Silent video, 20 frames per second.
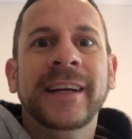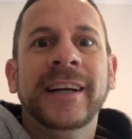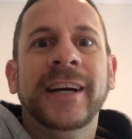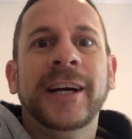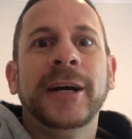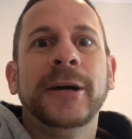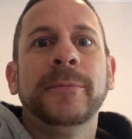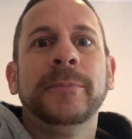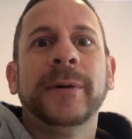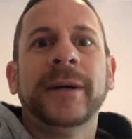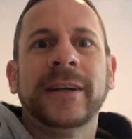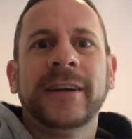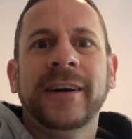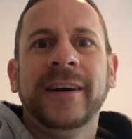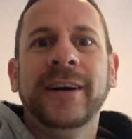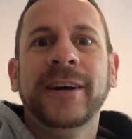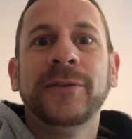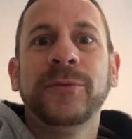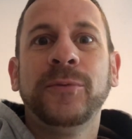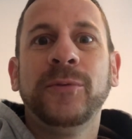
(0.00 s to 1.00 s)
But
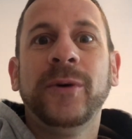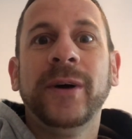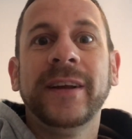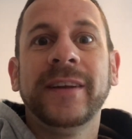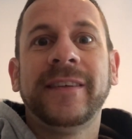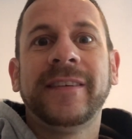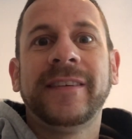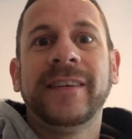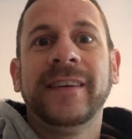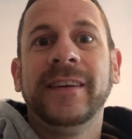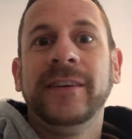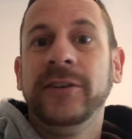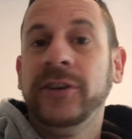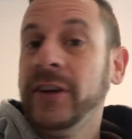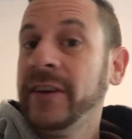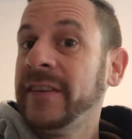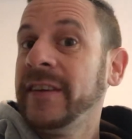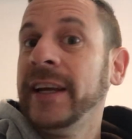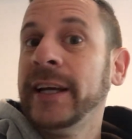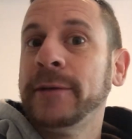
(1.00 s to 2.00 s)
God wants,
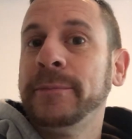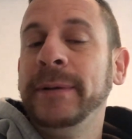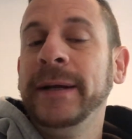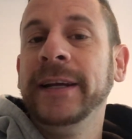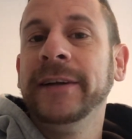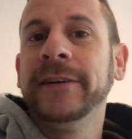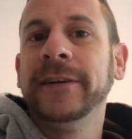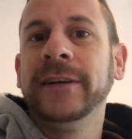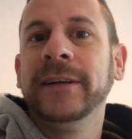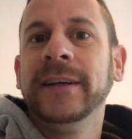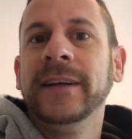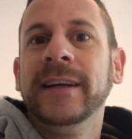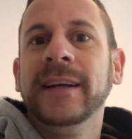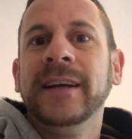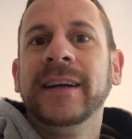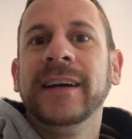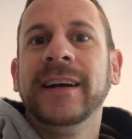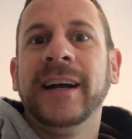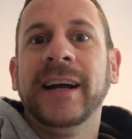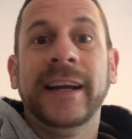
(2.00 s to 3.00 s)
just like Peter
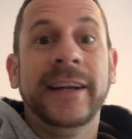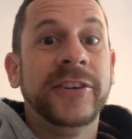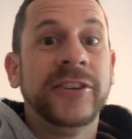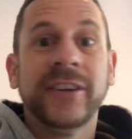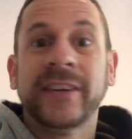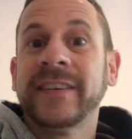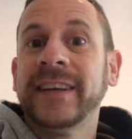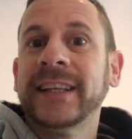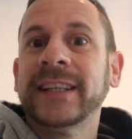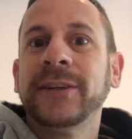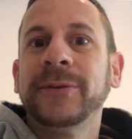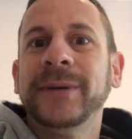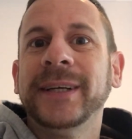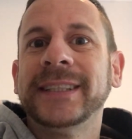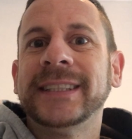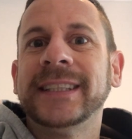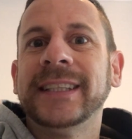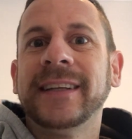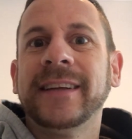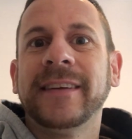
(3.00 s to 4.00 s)
and just like the
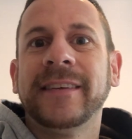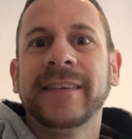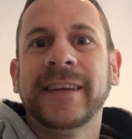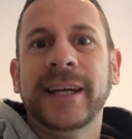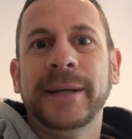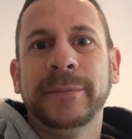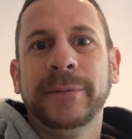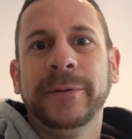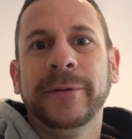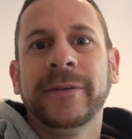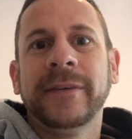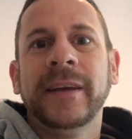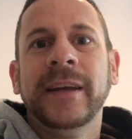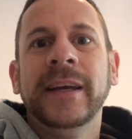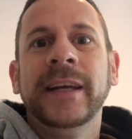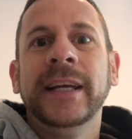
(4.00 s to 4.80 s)
rest of the disciples,